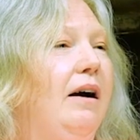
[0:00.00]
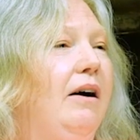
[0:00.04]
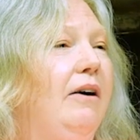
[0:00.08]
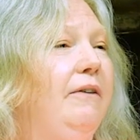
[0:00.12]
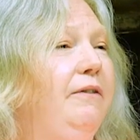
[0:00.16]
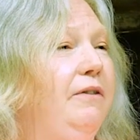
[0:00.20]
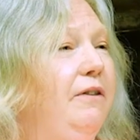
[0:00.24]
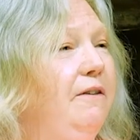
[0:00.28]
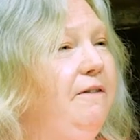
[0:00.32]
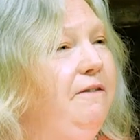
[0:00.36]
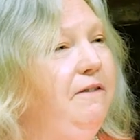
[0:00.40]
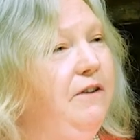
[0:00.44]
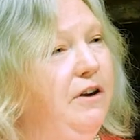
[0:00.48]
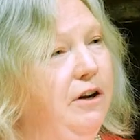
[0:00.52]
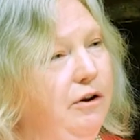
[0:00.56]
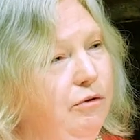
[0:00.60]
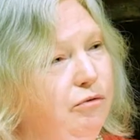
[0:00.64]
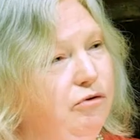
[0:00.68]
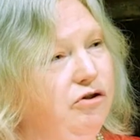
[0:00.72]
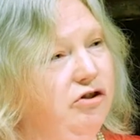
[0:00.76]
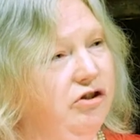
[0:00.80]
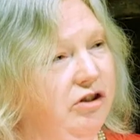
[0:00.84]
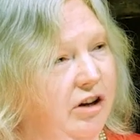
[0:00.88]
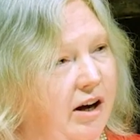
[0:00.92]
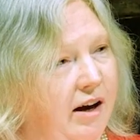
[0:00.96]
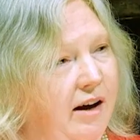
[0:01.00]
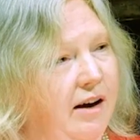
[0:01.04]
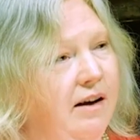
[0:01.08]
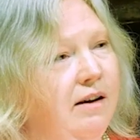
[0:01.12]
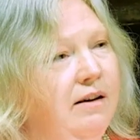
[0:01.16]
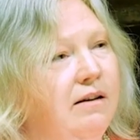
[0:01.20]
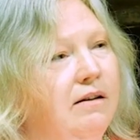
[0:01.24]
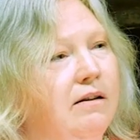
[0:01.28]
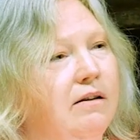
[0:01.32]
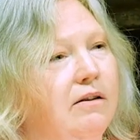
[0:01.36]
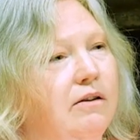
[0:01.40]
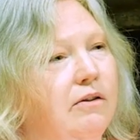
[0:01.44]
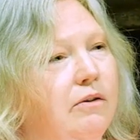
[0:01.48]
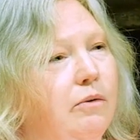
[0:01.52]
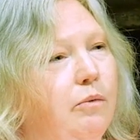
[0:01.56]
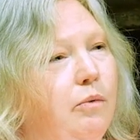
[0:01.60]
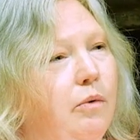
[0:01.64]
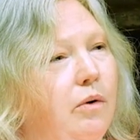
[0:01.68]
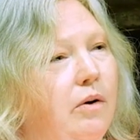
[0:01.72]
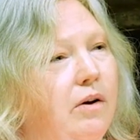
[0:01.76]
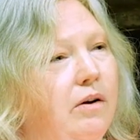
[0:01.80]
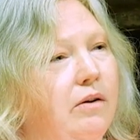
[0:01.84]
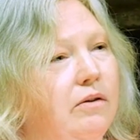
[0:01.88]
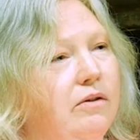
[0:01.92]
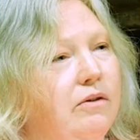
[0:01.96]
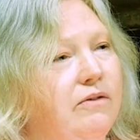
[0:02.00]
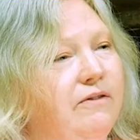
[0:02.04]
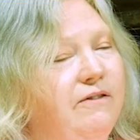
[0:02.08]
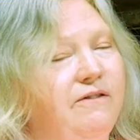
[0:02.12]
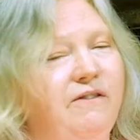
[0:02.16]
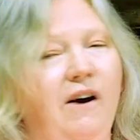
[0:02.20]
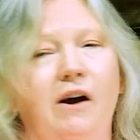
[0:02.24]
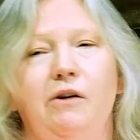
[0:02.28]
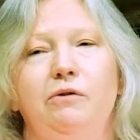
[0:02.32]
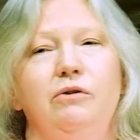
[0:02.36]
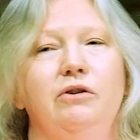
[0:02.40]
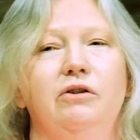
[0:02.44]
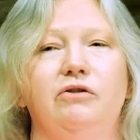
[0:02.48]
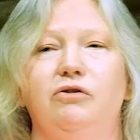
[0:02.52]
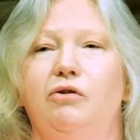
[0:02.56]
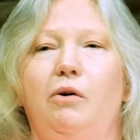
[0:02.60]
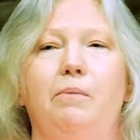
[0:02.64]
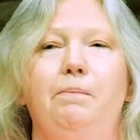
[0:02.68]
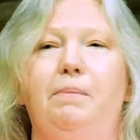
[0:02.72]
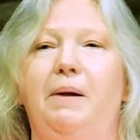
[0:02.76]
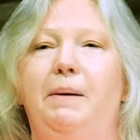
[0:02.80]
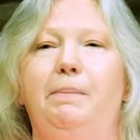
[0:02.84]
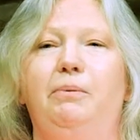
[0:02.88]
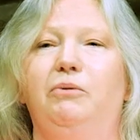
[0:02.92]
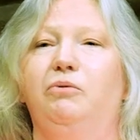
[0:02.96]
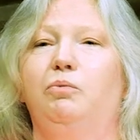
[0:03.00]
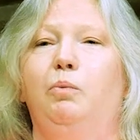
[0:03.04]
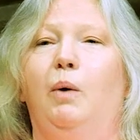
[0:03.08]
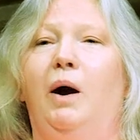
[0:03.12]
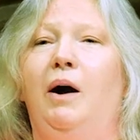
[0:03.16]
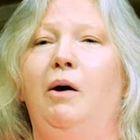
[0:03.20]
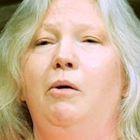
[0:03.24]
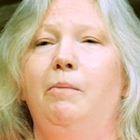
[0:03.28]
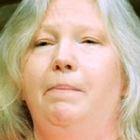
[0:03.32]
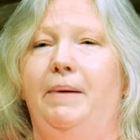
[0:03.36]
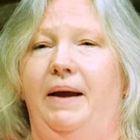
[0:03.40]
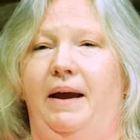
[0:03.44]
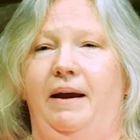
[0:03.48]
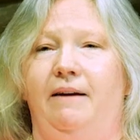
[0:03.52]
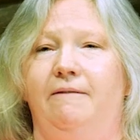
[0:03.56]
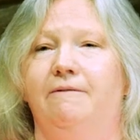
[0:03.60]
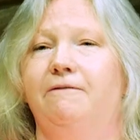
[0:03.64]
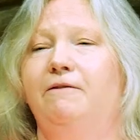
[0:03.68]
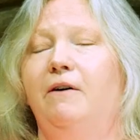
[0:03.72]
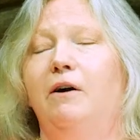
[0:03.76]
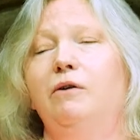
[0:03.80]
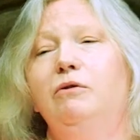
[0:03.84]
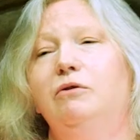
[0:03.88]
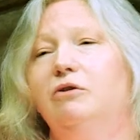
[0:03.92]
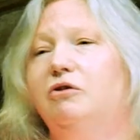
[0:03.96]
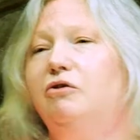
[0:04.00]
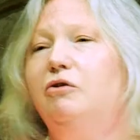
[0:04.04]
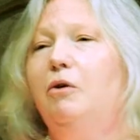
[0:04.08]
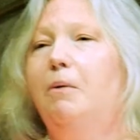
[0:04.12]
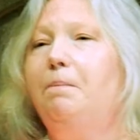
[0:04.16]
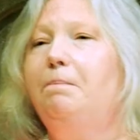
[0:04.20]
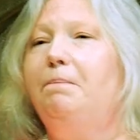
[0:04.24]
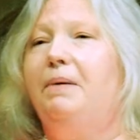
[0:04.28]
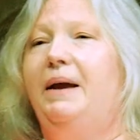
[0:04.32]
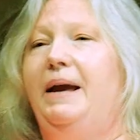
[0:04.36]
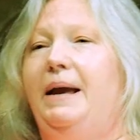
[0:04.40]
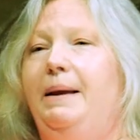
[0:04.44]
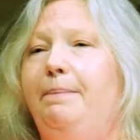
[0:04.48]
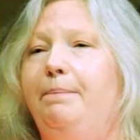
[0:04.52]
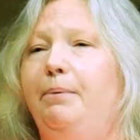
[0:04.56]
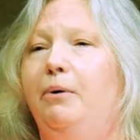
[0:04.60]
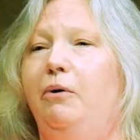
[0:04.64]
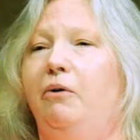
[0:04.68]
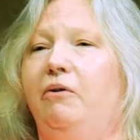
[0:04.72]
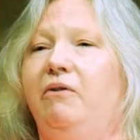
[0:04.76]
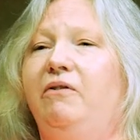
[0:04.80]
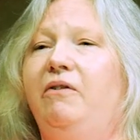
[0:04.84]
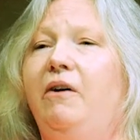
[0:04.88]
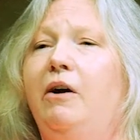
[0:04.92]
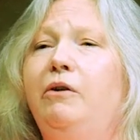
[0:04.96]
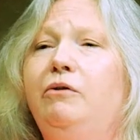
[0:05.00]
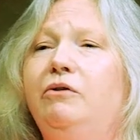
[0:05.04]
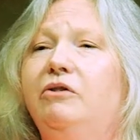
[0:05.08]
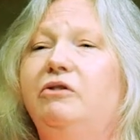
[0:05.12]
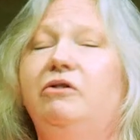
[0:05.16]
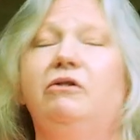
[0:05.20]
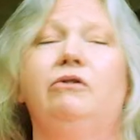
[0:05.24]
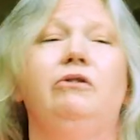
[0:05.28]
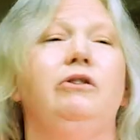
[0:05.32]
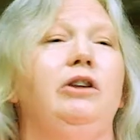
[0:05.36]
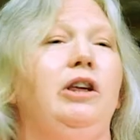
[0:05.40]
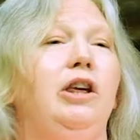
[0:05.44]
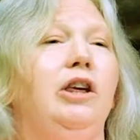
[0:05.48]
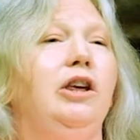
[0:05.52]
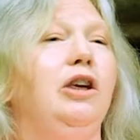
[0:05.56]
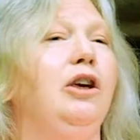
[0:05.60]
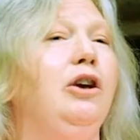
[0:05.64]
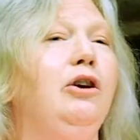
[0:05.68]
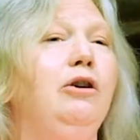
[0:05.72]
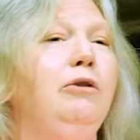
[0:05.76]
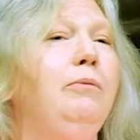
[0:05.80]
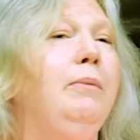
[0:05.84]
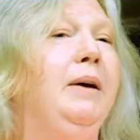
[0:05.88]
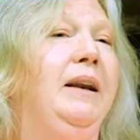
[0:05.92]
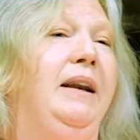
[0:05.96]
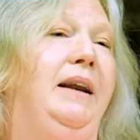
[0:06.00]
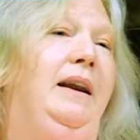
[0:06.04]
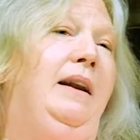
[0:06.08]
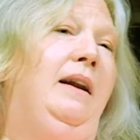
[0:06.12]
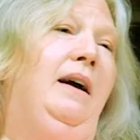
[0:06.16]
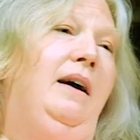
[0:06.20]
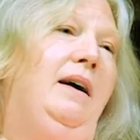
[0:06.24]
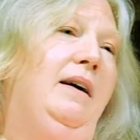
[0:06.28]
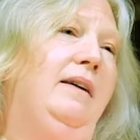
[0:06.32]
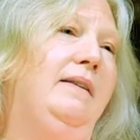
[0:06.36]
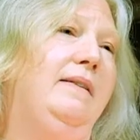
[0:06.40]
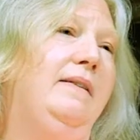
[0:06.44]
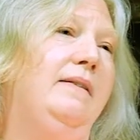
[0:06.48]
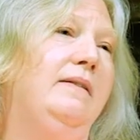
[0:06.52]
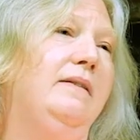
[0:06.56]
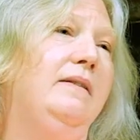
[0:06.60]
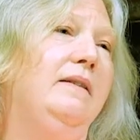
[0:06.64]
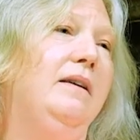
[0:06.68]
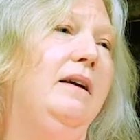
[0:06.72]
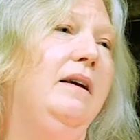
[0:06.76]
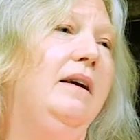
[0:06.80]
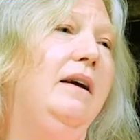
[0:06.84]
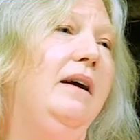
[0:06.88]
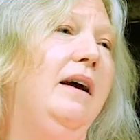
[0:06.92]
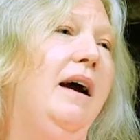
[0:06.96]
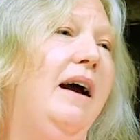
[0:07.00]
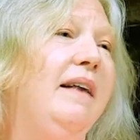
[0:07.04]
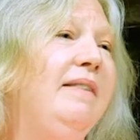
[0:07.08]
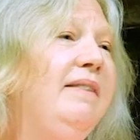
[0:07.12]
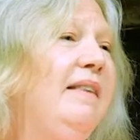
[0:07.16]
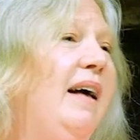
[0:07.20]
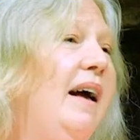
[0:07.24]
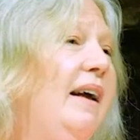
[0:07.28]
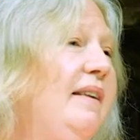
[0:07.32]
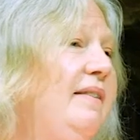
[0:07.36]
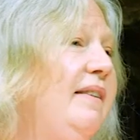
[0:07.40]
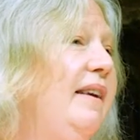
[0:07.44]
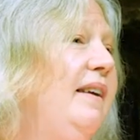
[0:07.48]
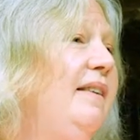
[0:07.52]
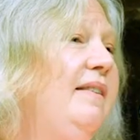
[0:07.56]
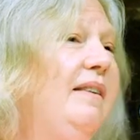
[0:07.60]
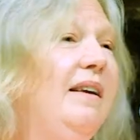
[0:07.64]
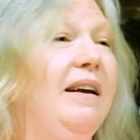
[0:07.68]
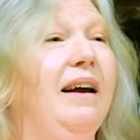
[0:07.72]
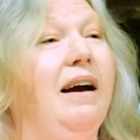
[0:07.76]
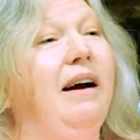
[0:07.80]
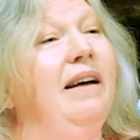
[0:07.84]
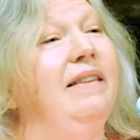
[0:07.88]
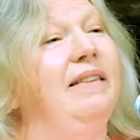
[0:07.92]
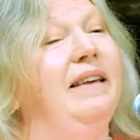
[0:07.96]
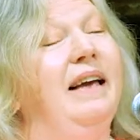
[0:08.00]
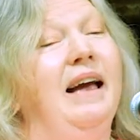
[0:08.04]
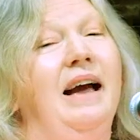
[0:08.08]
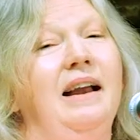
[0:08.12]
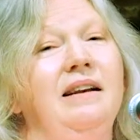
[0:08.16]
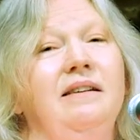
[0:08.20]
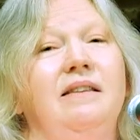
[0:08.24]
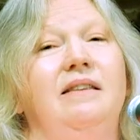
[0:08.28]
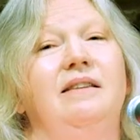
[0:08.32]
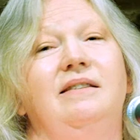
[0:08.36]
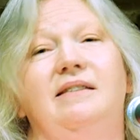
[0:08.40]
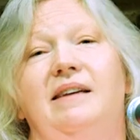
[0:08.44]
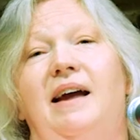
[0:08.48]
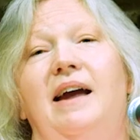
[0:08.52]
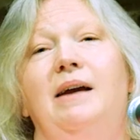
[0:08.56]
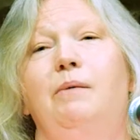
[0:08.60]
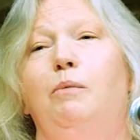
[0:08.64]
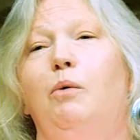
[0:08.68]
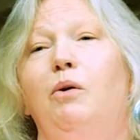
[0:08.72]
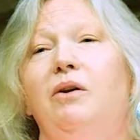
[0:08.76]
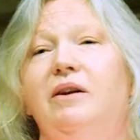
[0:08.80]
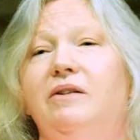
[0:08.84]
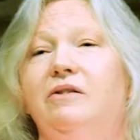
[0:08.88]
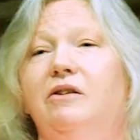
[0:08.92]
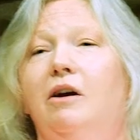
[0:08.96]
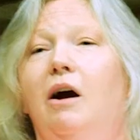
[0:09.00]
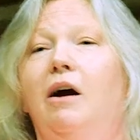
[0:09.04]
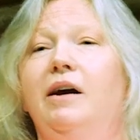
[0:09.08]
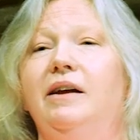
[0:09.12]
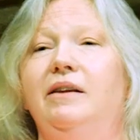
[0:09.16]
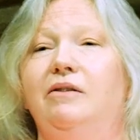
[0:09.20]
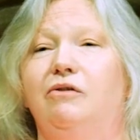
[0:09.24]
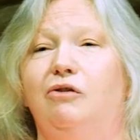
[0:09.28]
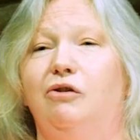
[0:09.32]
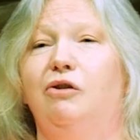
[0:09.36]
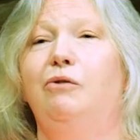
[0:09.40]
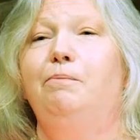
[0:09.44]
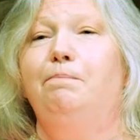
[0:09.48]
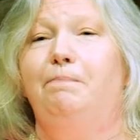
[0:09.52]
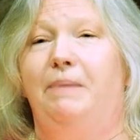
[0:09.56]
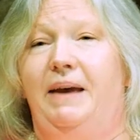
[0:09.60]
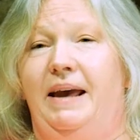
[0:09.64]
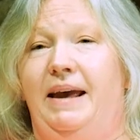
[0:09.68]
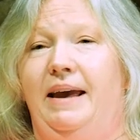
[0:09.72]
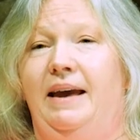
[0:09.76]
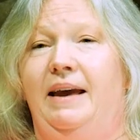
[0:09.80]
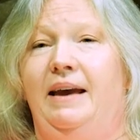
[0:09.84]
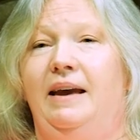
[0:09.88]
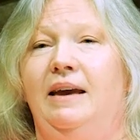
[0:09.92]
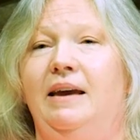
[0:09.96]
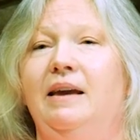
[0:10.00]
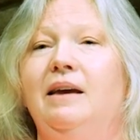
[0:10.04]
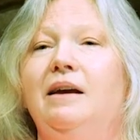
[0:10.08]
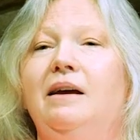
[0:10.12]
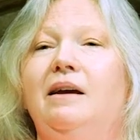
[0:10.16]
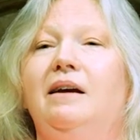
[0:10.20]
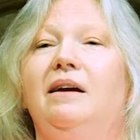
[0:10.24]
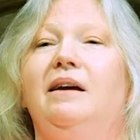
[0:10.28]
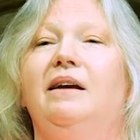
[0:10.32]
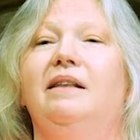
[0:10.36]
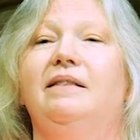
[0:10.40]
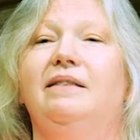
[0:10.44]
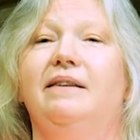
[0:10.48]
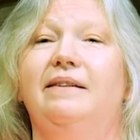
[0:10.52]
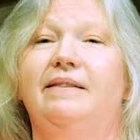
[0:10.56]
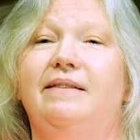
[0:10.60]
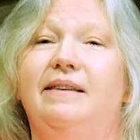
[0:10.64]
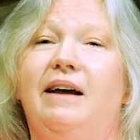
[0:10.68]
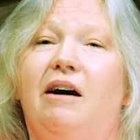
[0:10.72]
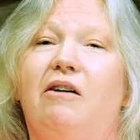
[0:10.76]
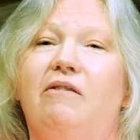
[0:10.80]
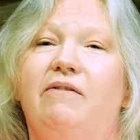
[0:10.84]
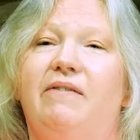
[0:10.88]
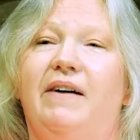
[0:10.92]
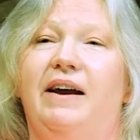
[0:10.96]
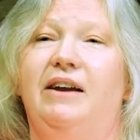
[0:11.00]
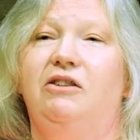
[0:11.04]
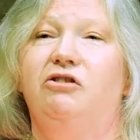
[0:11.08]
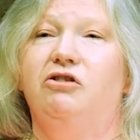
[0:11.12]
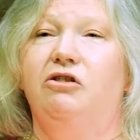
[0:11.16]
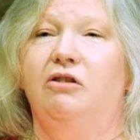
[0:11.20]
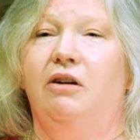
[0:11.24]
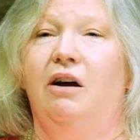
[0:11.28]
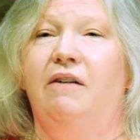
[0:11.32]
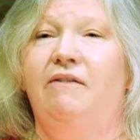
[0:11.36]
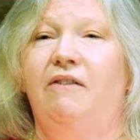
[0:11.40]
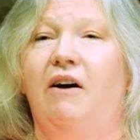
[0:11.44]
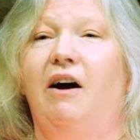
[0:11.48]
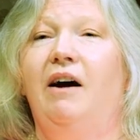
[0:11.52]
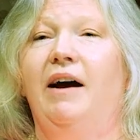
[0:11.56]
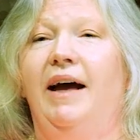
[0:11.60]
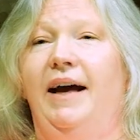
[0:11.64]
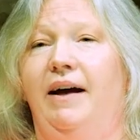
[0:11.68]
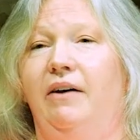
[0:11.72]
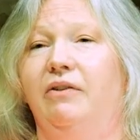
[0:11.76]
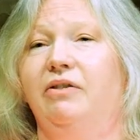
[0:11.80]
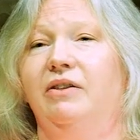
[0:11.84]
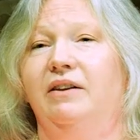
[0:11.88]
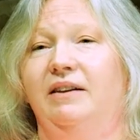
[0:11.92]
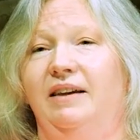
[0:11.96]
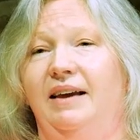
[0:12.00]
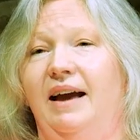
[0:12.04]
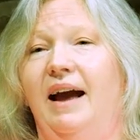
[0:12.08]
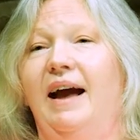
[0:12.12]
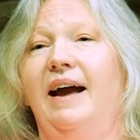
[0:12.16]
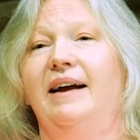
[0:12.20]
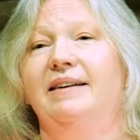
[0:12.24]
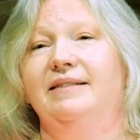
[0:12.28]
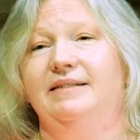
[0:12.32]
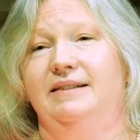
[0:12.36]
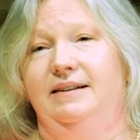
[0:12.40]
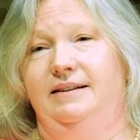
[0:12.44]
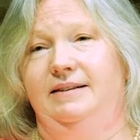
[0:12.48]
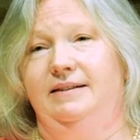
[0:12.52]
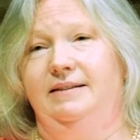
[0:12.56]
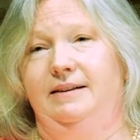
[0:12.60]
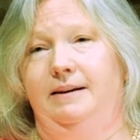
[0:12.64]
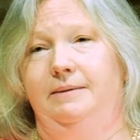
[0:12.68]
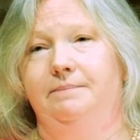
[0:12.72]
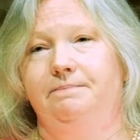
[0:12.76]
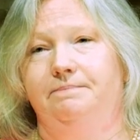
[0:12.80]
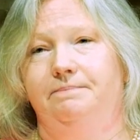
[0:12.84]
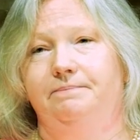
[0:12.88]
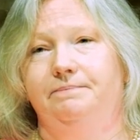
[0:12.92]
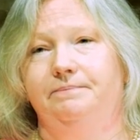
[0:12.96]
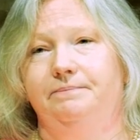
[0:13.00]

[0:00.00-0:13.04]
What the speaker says: of the future focus on people's well-being, focus on people, focus on the human in us. And that is, at the end of the day, what is going to be the salvation of our health and care system.